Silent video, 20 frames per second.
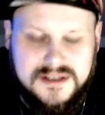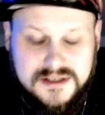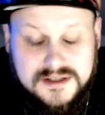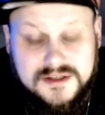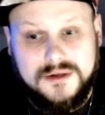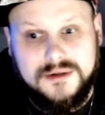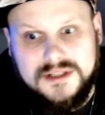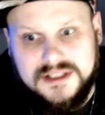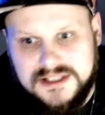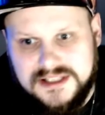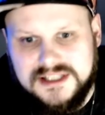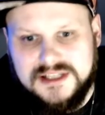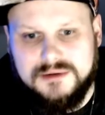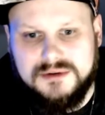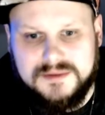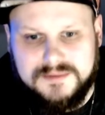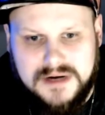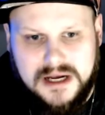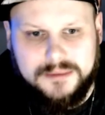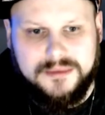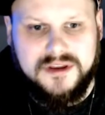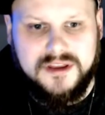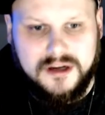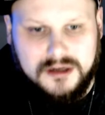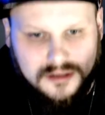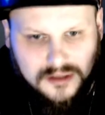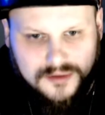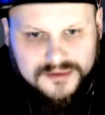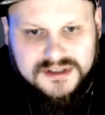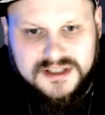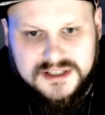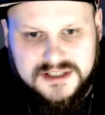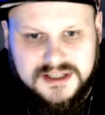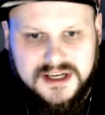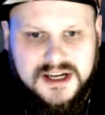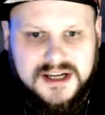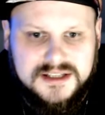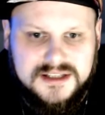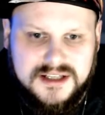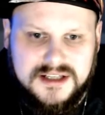Stogie T was probably the closest
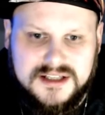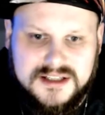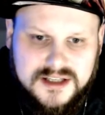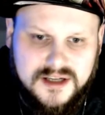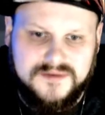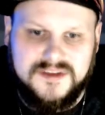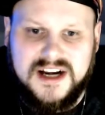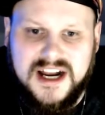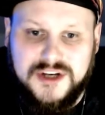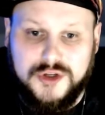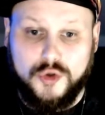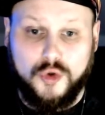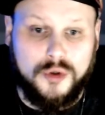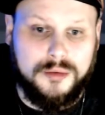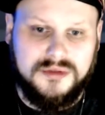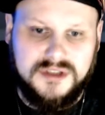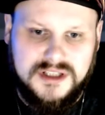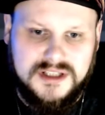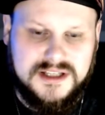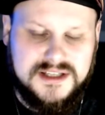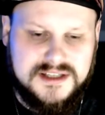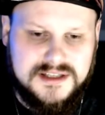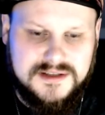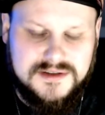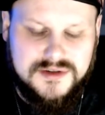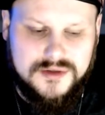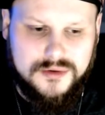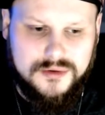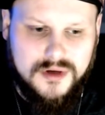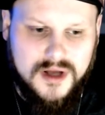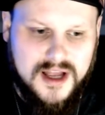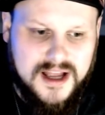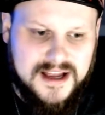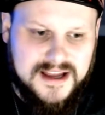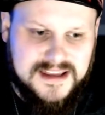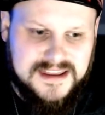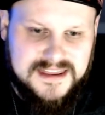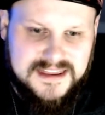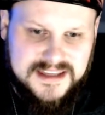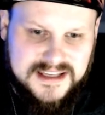to the stuff that I normally listen to.
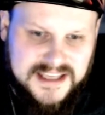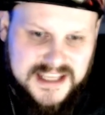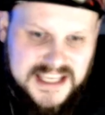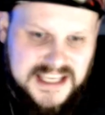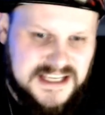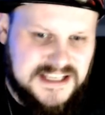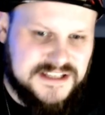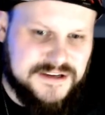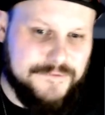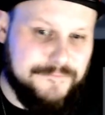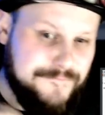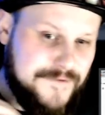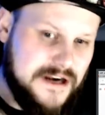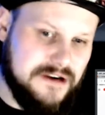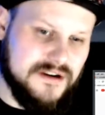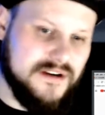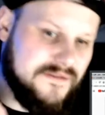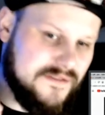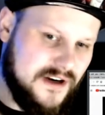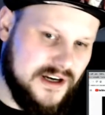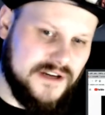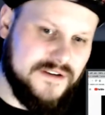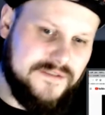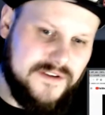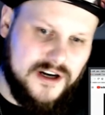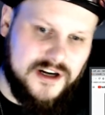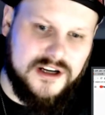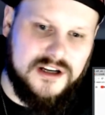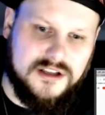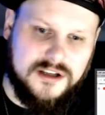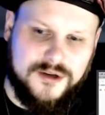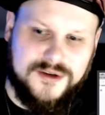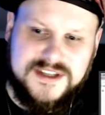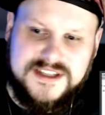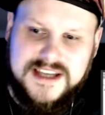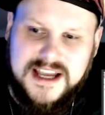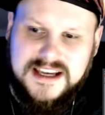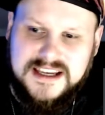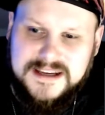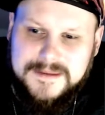He's a very, very, very close
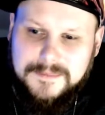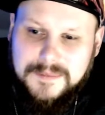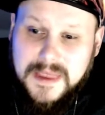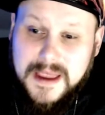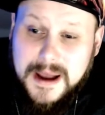second.